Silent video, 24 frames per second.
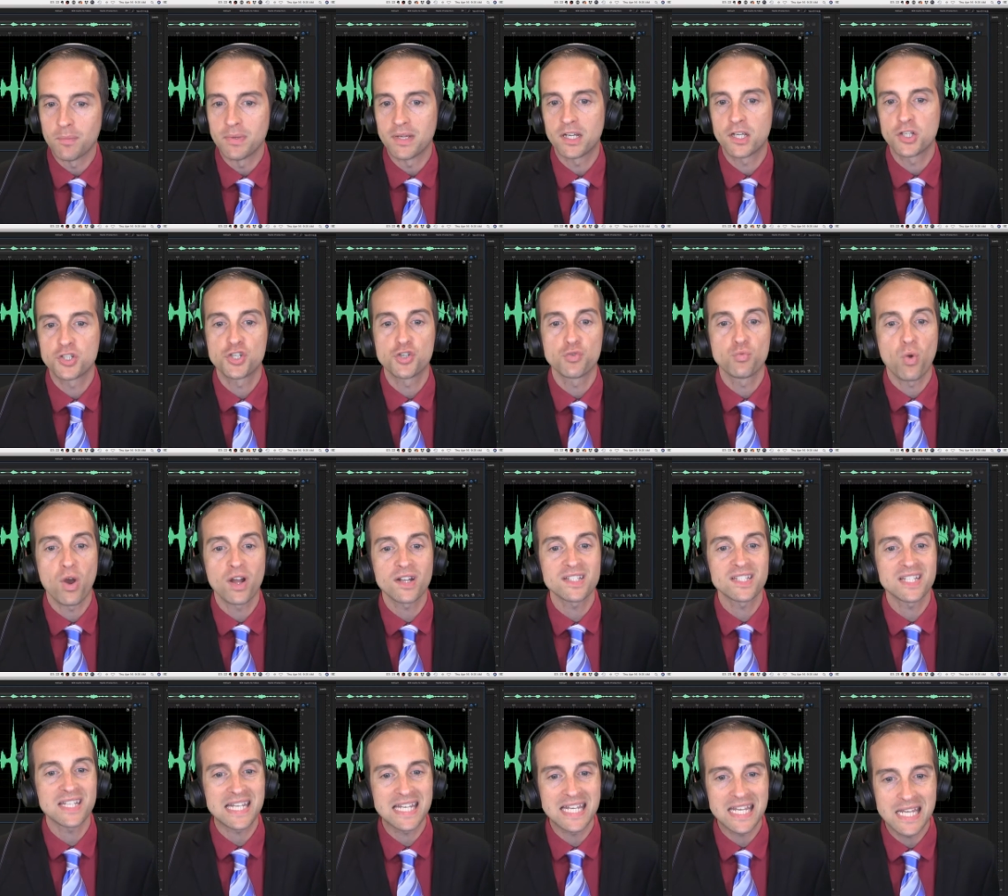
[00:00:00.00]
because you want
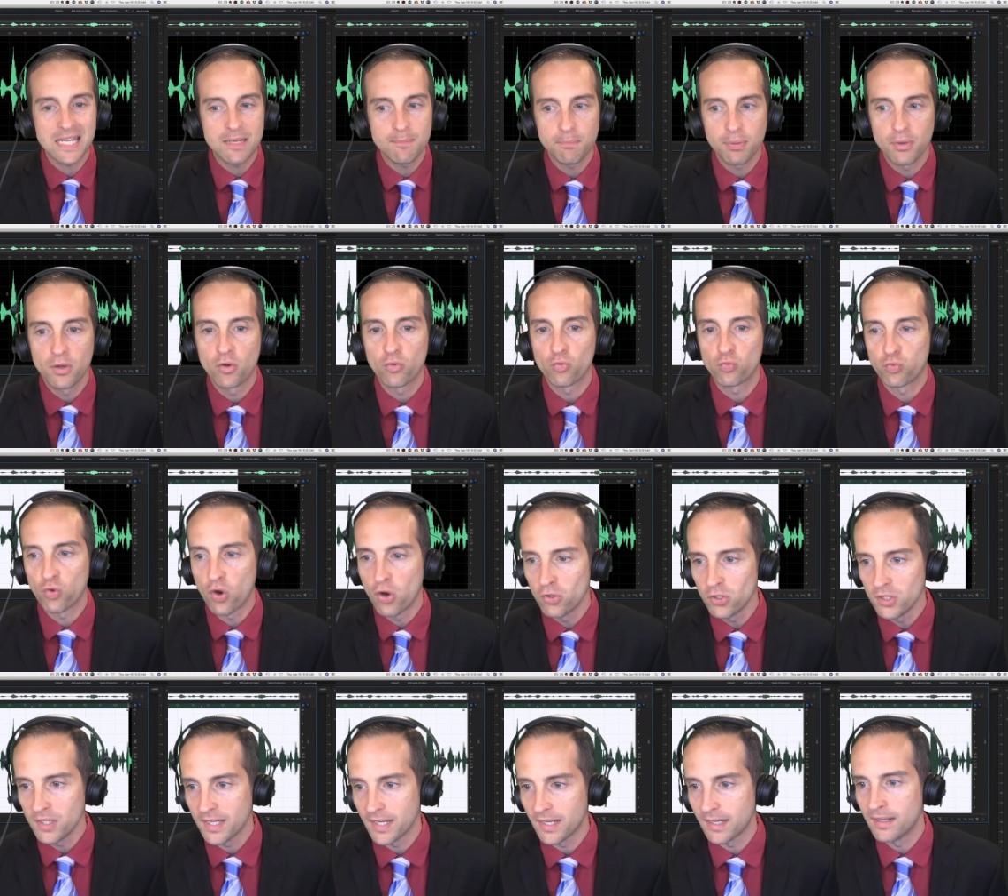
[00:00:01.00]
to keep
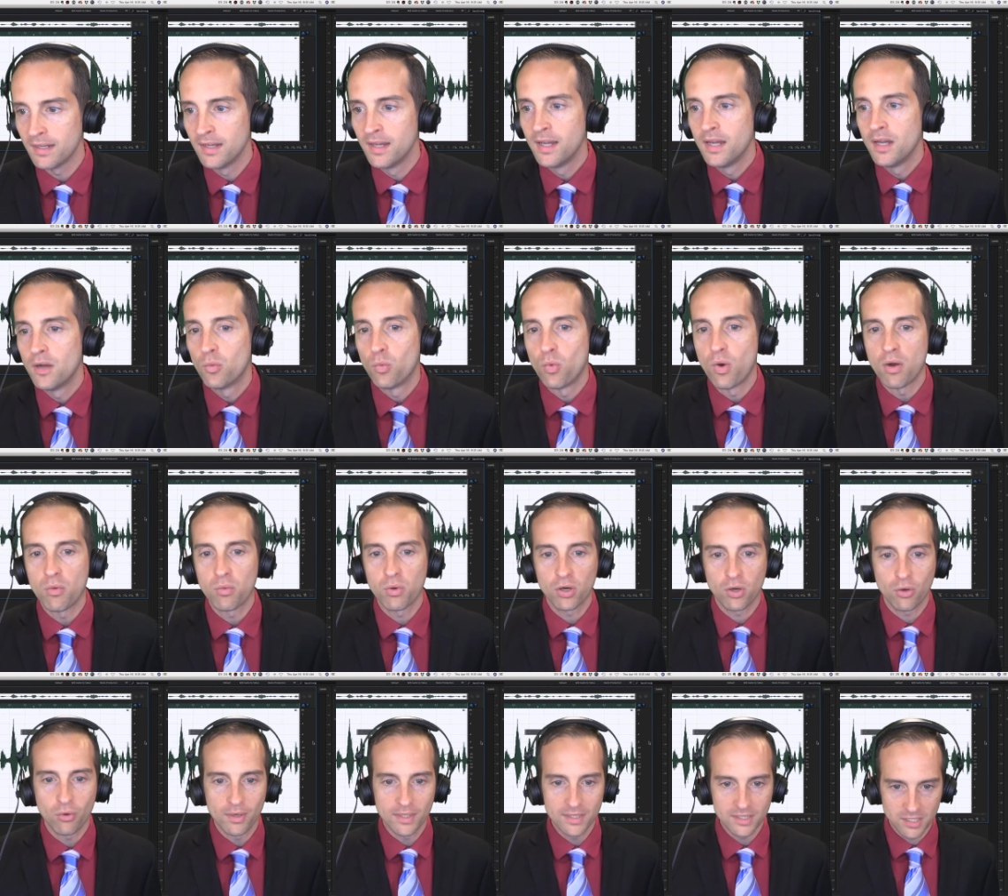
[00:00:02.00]
rolling. What we're
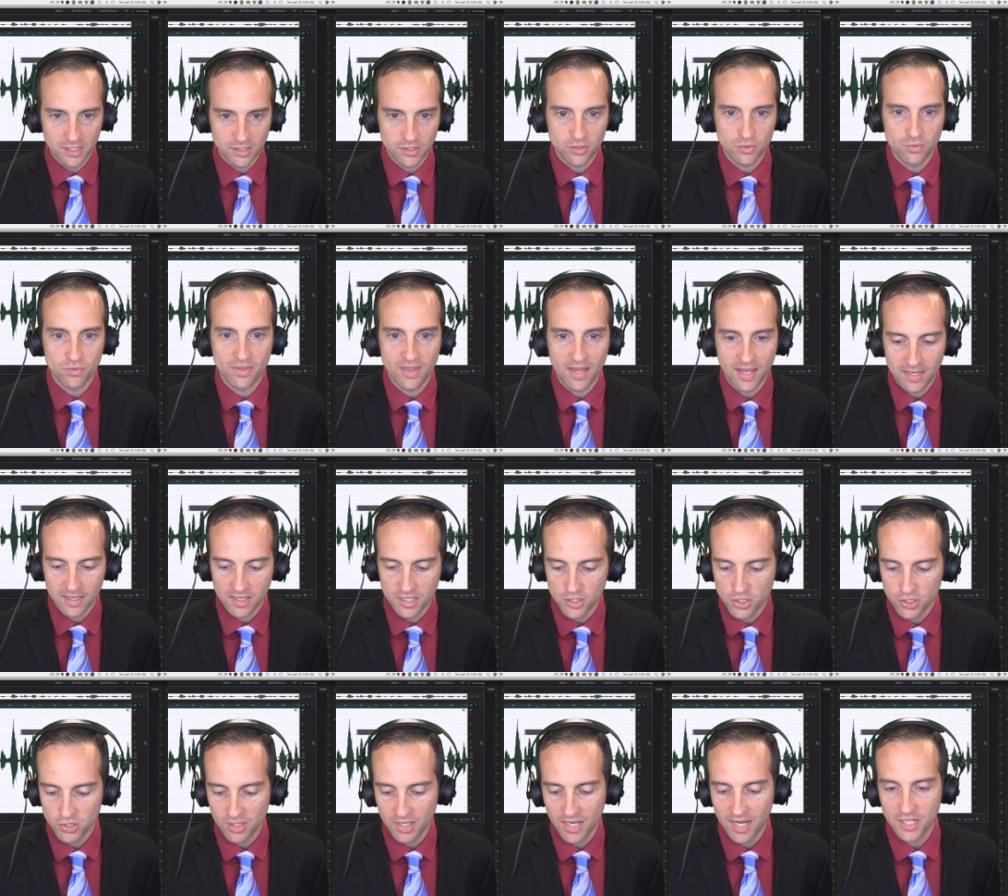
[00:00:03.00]
going to do then is you can